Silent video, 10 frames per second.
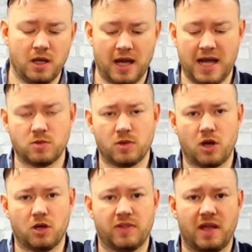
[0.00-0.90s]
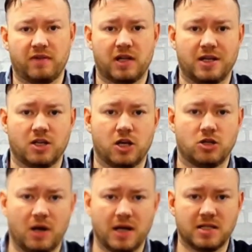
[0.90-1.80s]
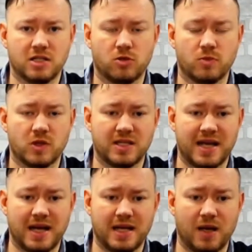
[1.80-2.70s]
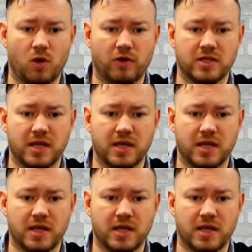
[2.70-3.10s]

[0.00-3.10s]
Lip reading: As with all of the Evaglide curtain tracks, this comes with a 10-year warranty.